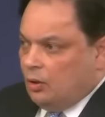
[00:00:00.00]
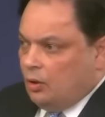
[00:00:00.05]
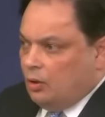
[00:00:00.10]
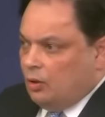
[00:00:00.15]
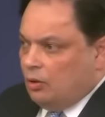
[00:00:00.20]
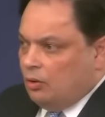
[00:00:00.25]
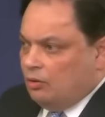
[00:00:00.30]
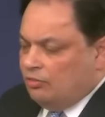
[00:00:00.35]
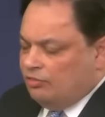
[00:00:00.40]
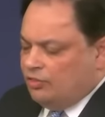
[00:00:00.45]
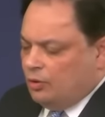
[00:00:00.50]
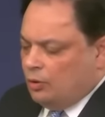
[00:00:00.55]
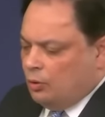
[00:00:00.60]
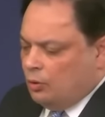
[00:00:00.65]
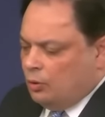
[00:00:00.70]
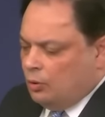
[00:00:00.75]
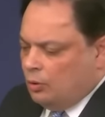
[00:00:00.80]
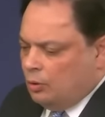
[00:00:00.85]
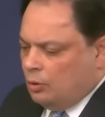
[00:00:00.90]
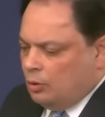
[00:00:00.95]
of
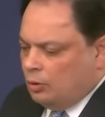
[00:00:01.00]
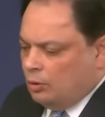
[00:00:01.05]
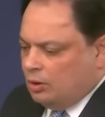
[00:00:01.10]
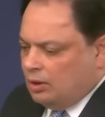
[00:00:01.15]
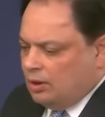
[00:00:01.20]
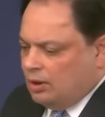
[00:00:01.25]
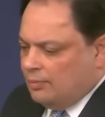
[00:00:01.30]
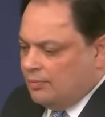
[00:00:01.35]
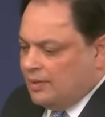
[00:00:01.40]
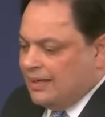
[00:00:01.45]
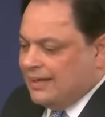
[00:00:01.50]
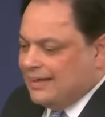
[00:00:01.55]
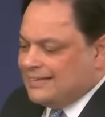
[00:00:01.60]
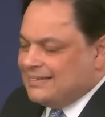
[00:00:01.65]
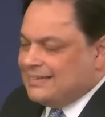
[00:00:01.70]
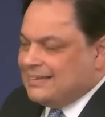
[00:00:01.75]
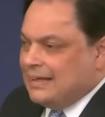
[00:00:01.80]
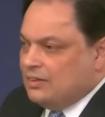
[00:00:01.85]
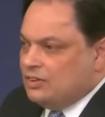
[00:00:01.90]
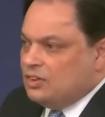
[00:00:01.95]
your the
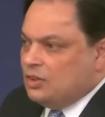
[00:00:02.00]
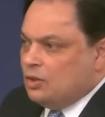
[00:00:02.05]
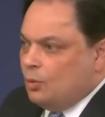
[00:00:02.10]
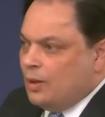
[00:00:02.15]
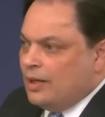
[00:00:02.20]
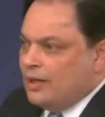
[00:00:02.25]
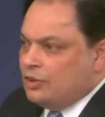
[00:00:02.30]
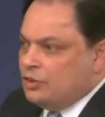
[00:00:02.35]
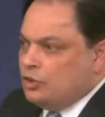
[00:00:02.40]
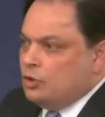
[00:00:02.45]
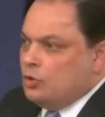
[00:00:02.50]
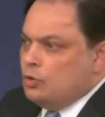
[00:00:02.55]
extent to which